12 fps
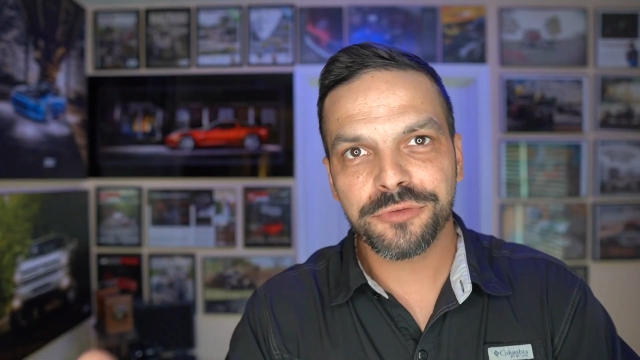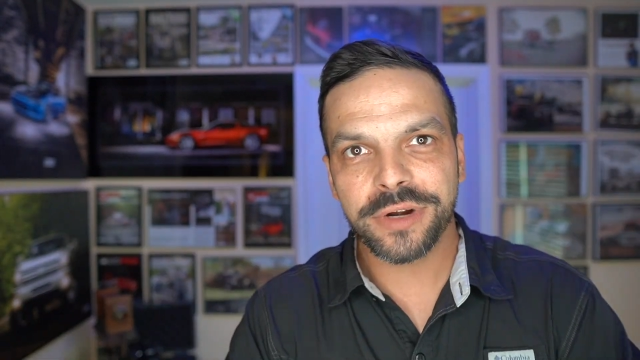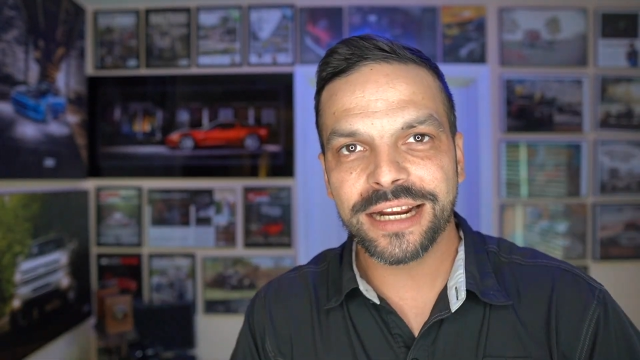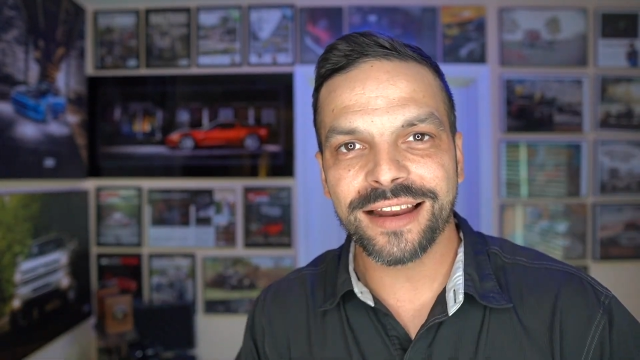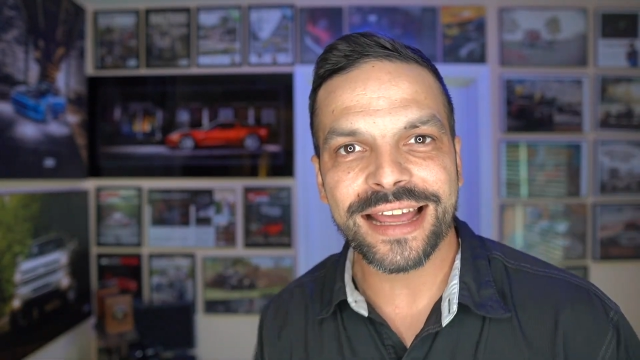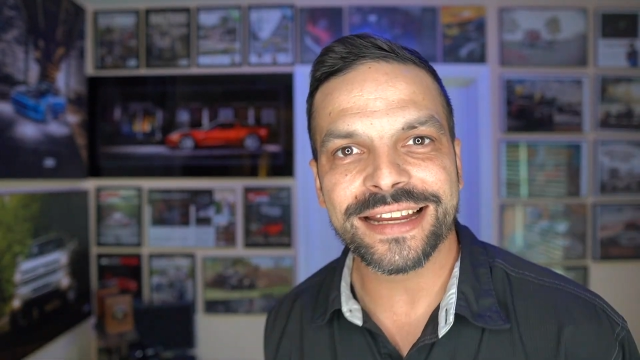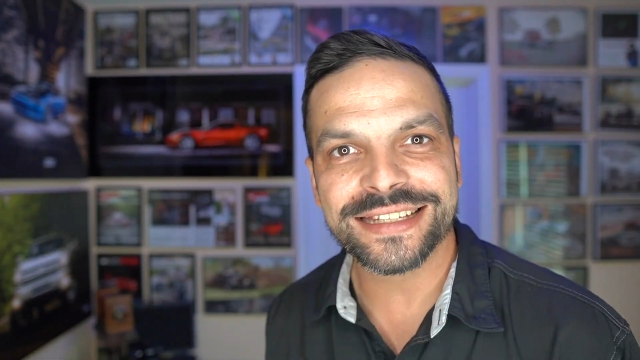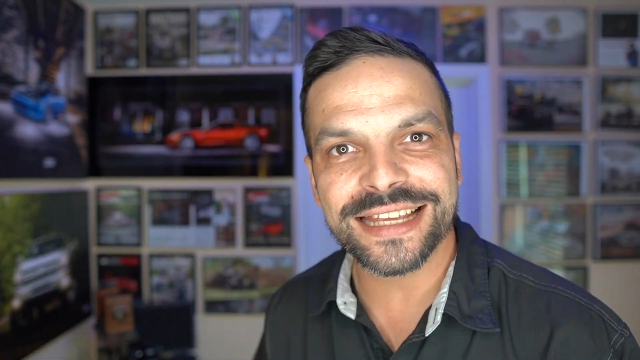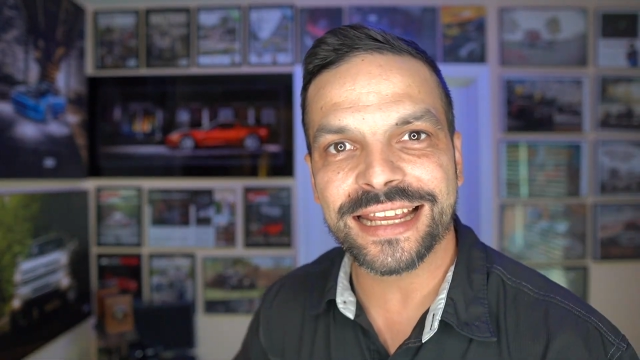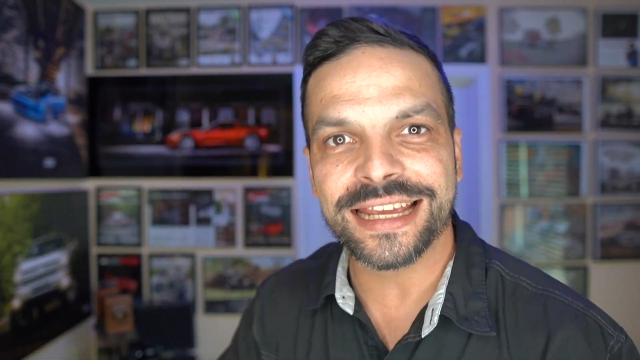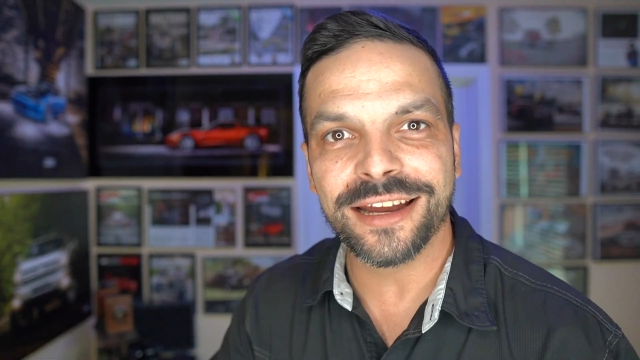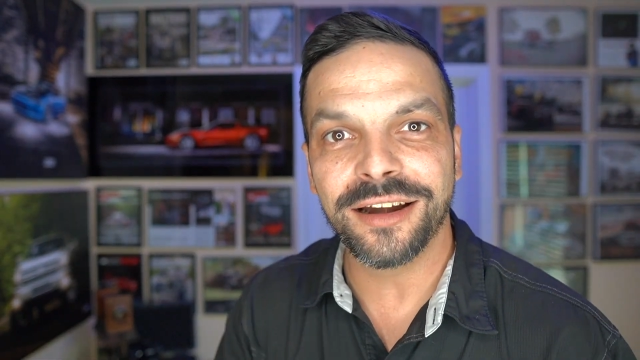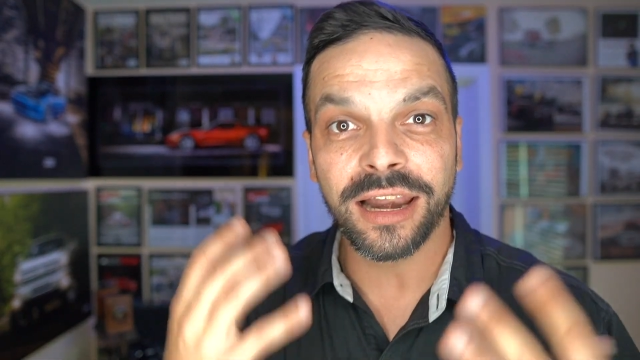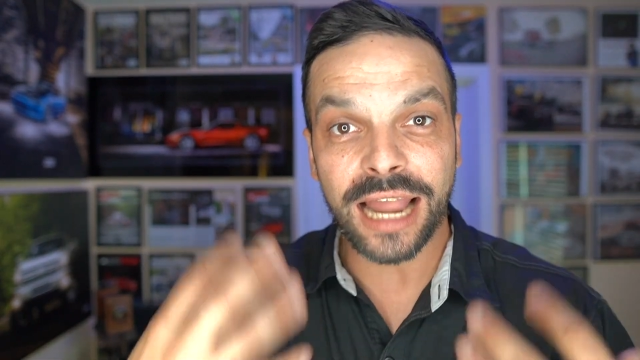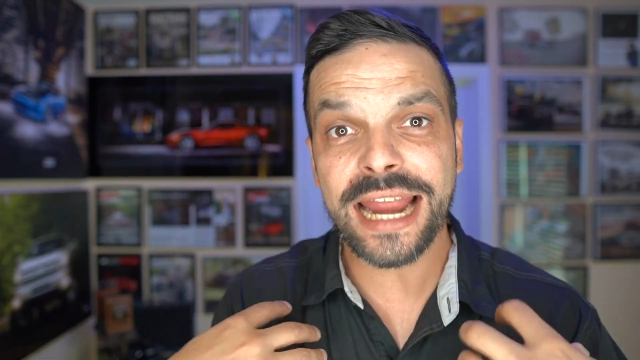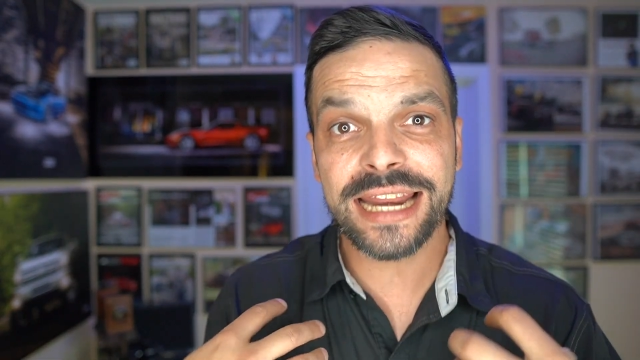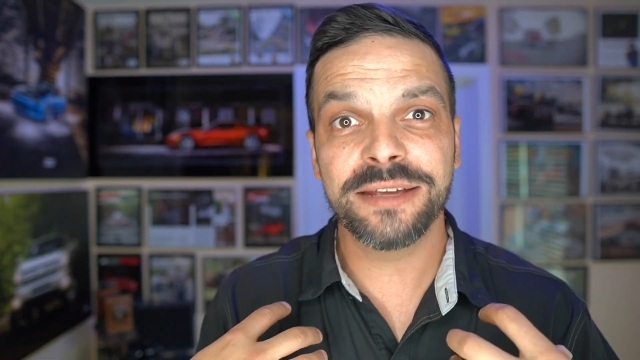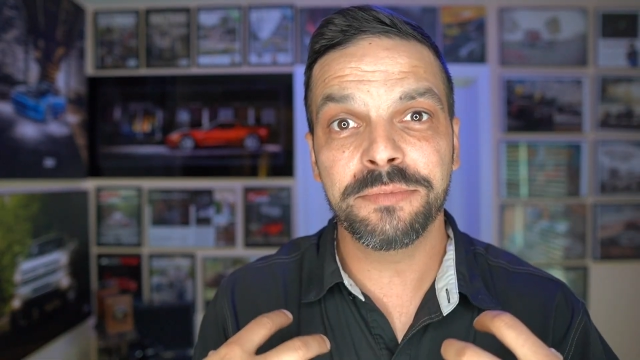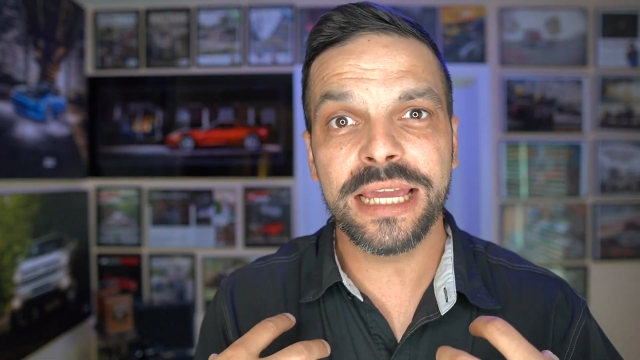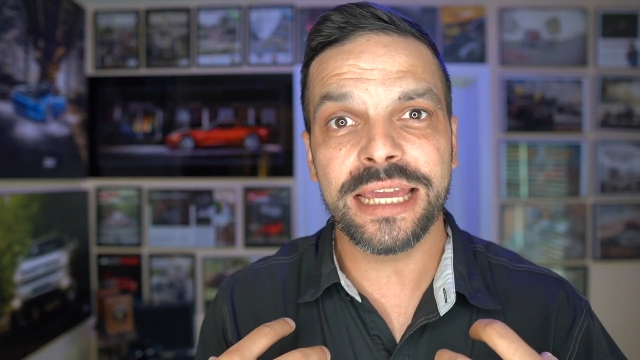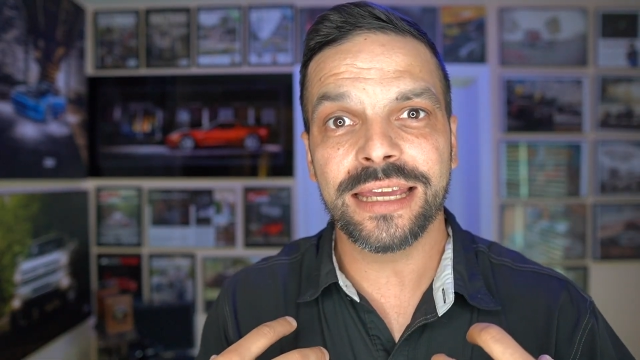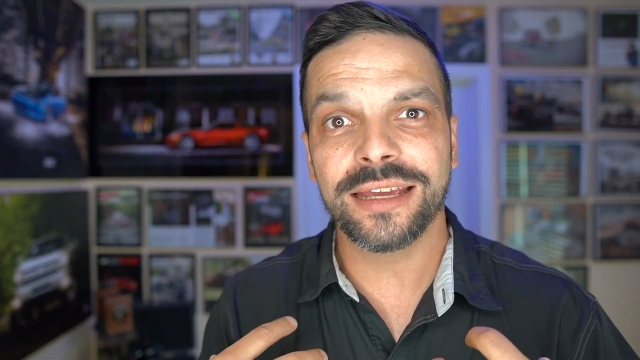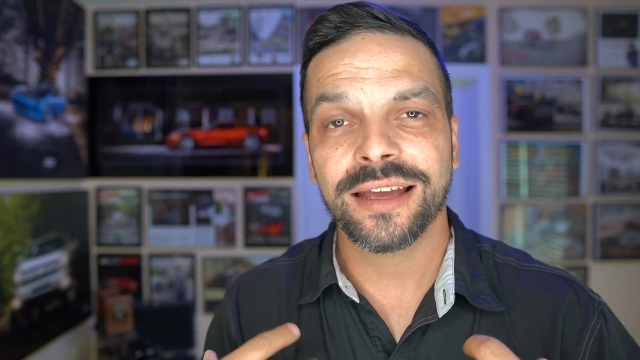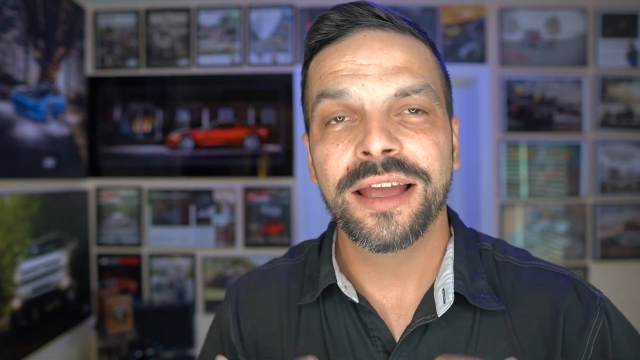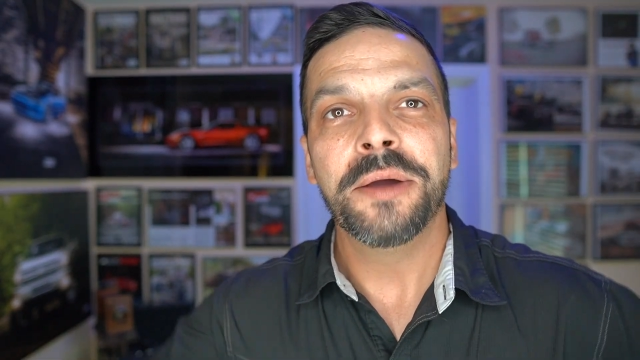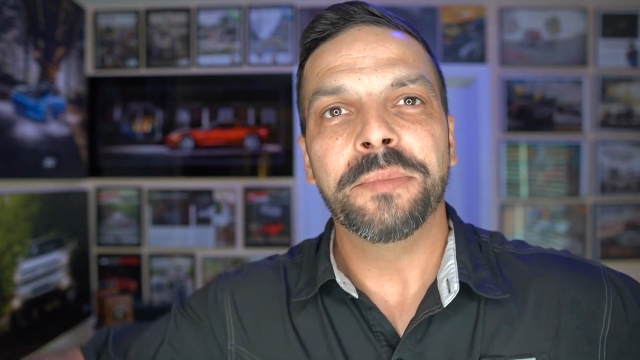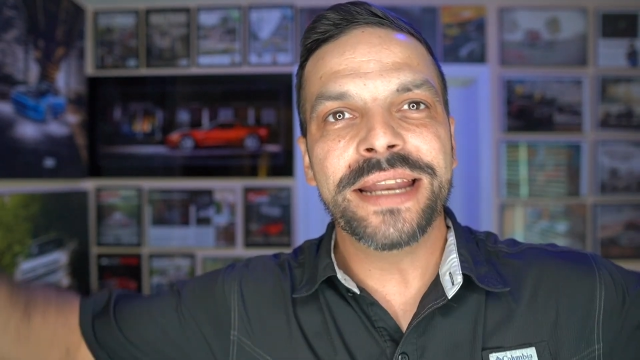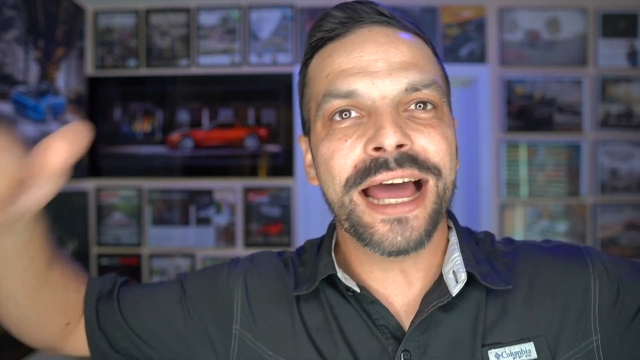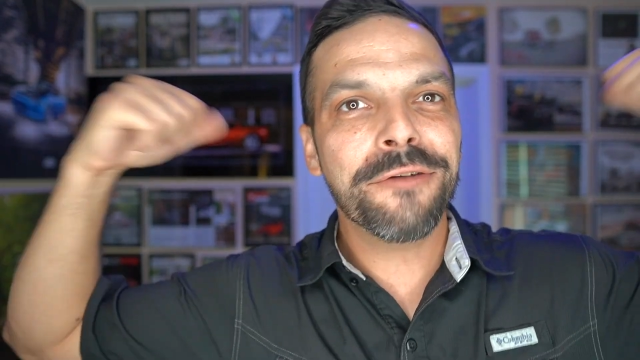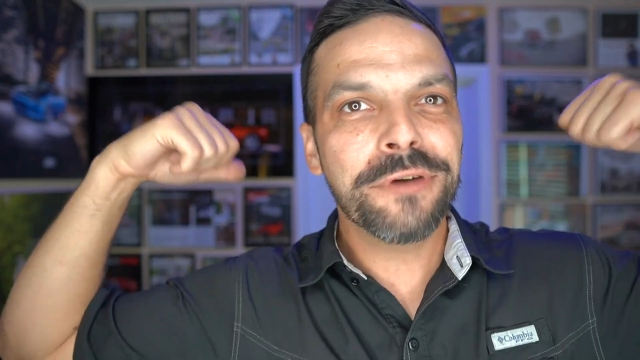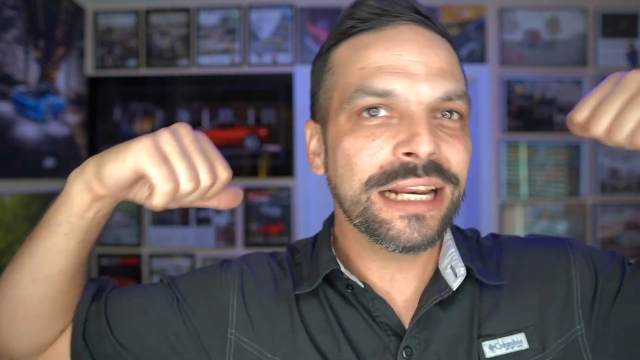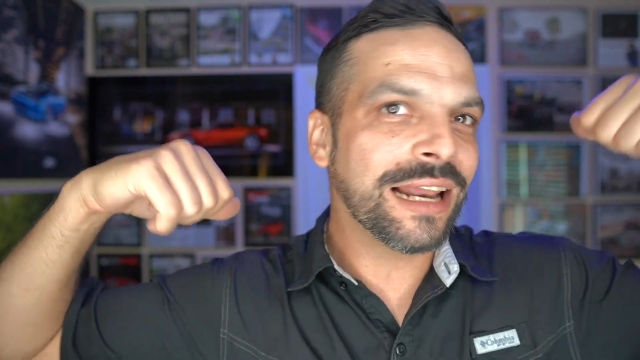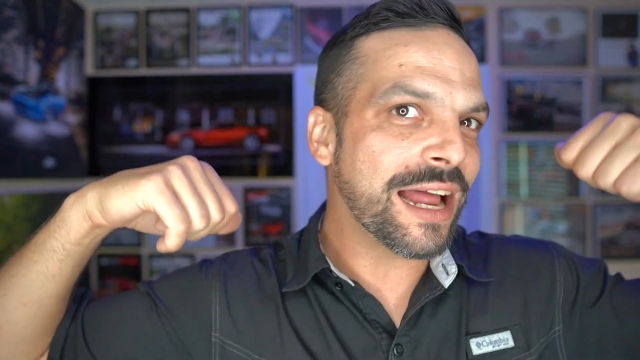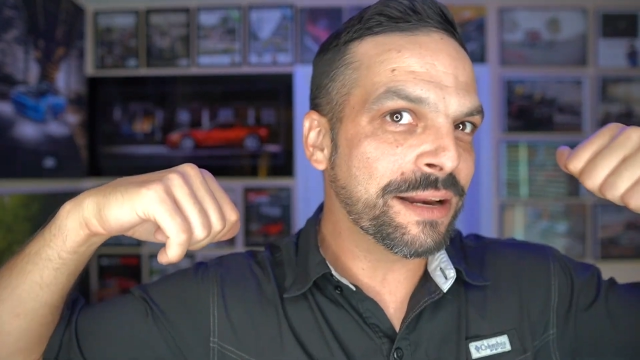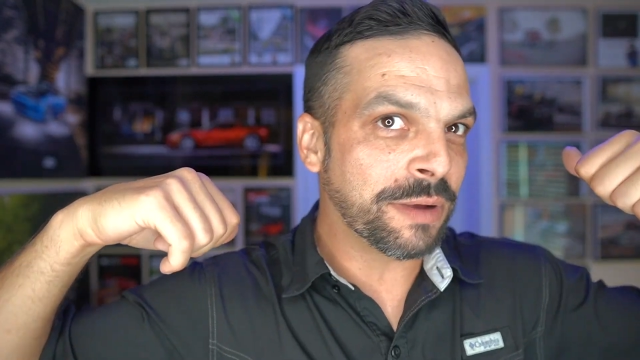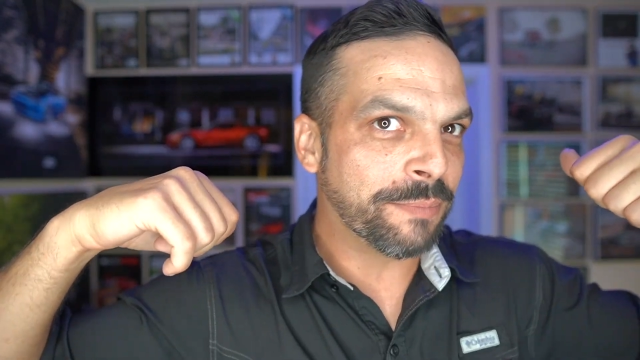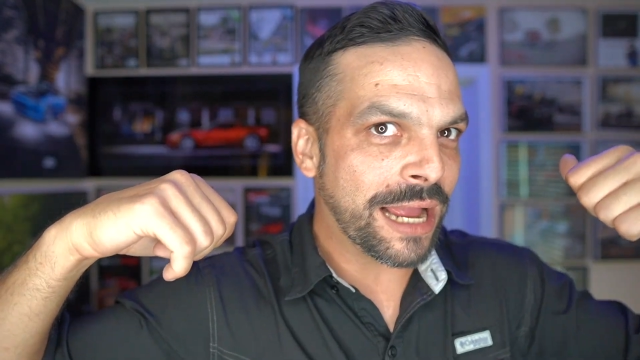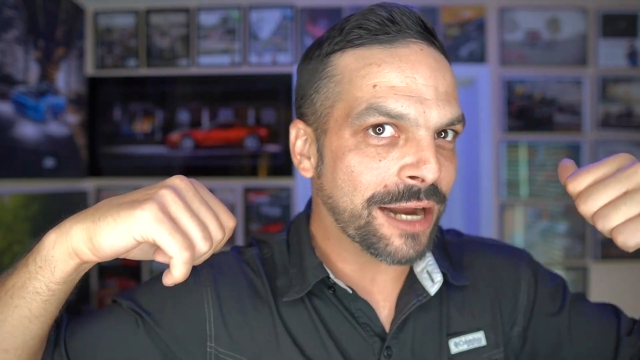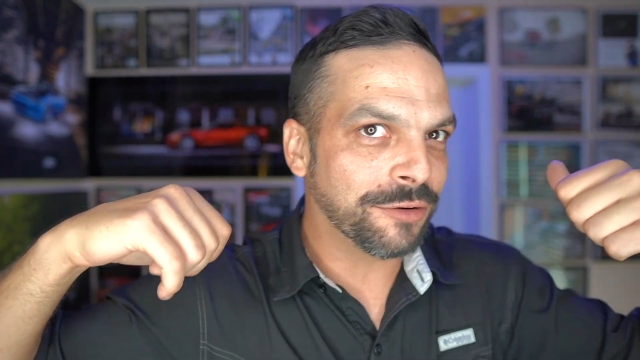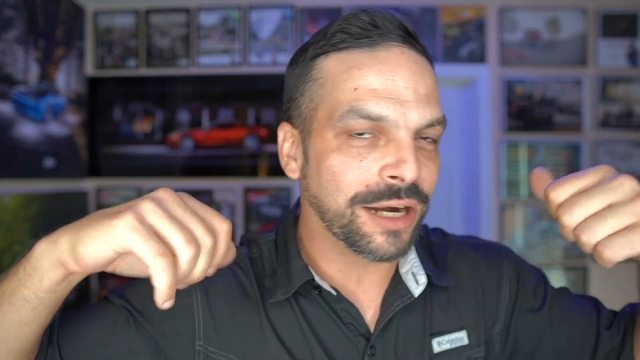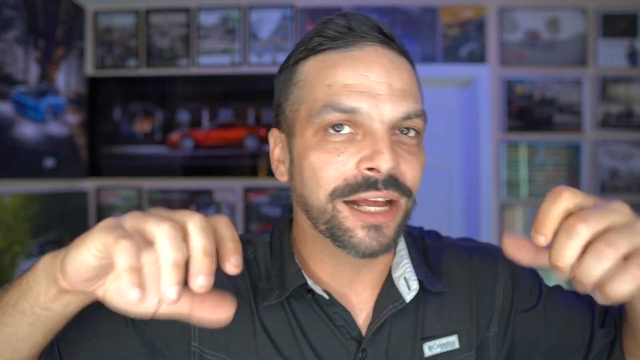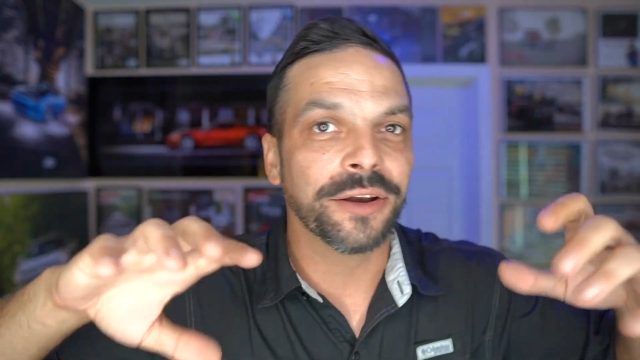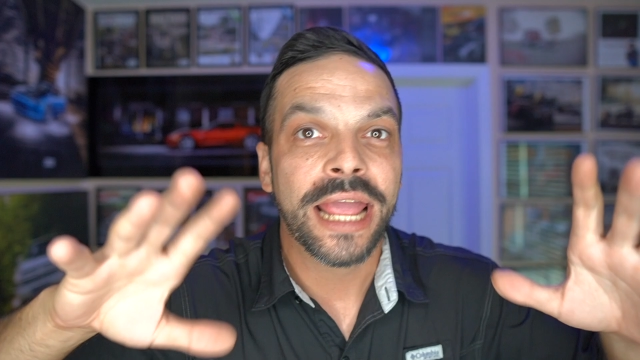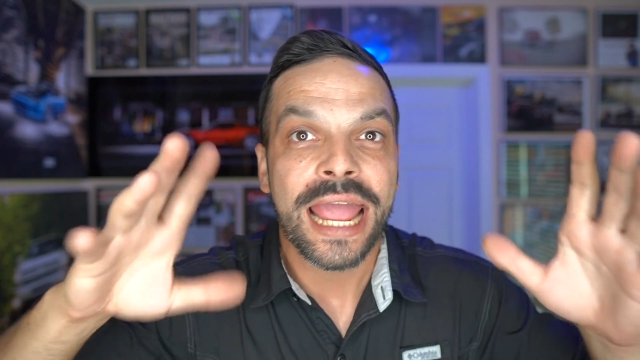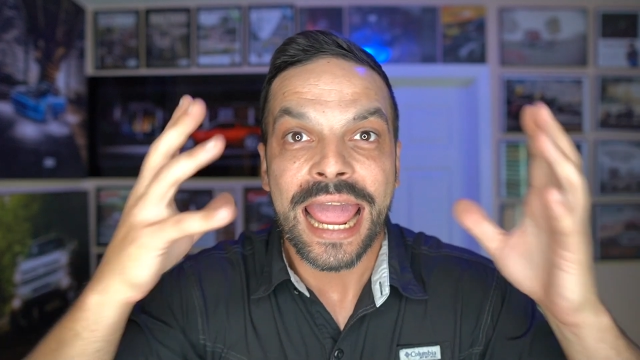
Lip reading: ring light is sitting here lighting me, but not really lighting my background.